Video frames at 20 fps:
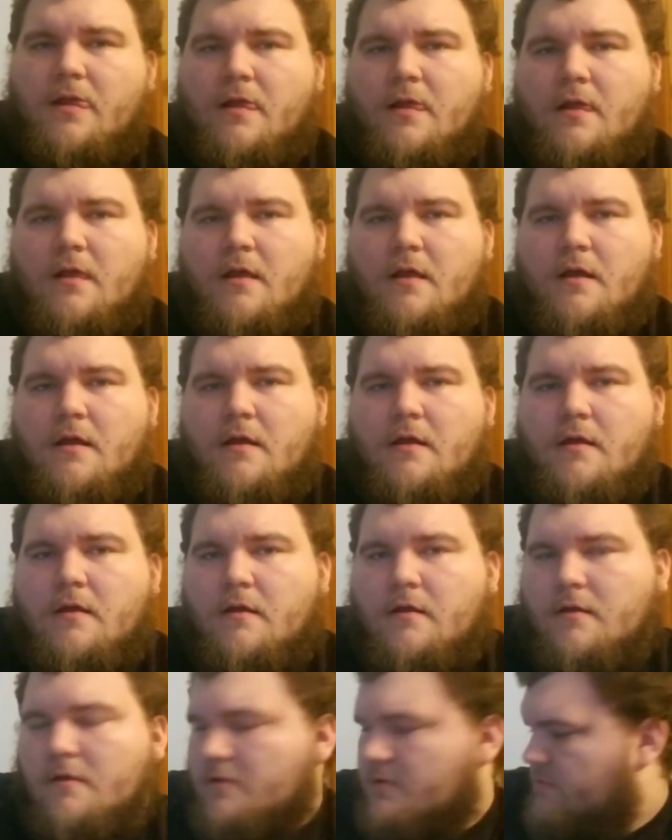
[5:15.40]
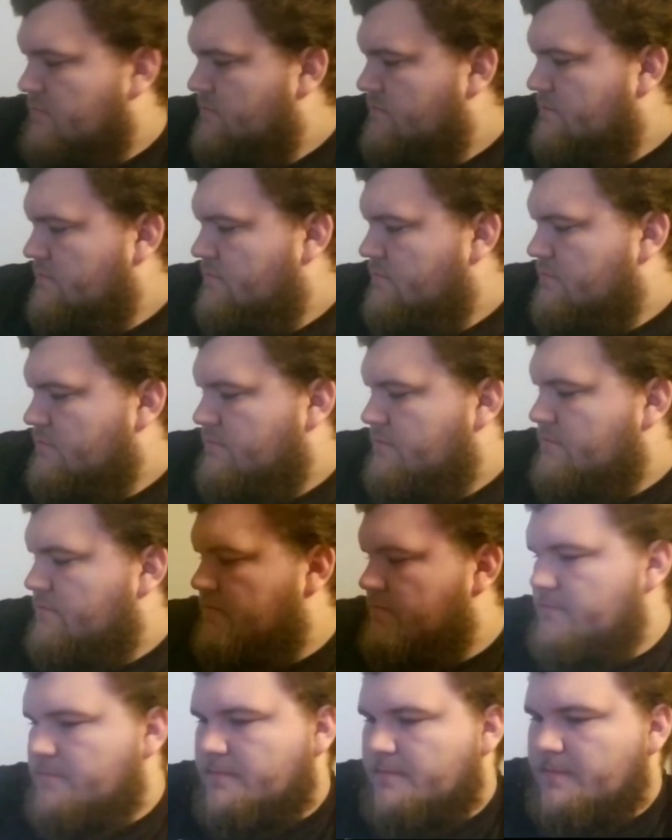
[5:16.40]

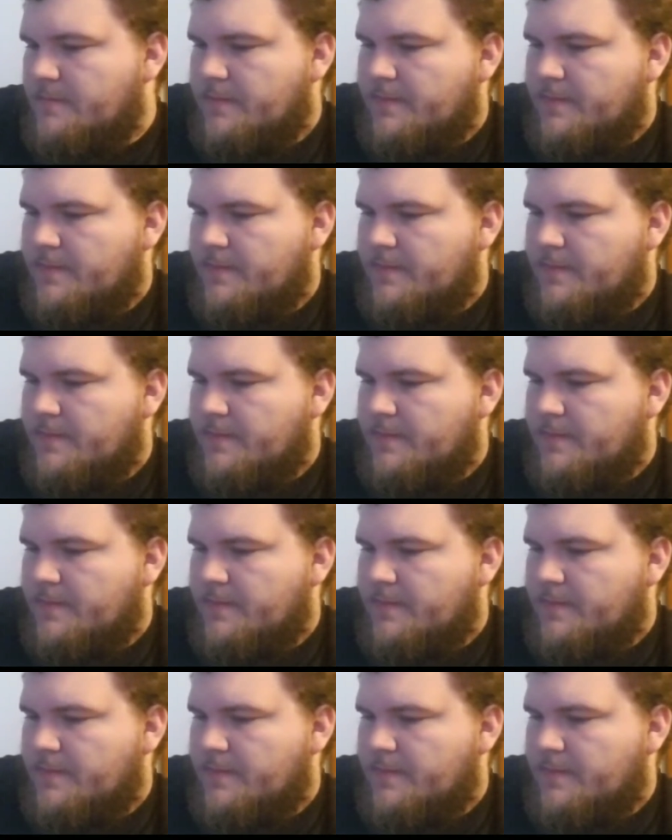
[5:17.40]
No one is speaking in this clip.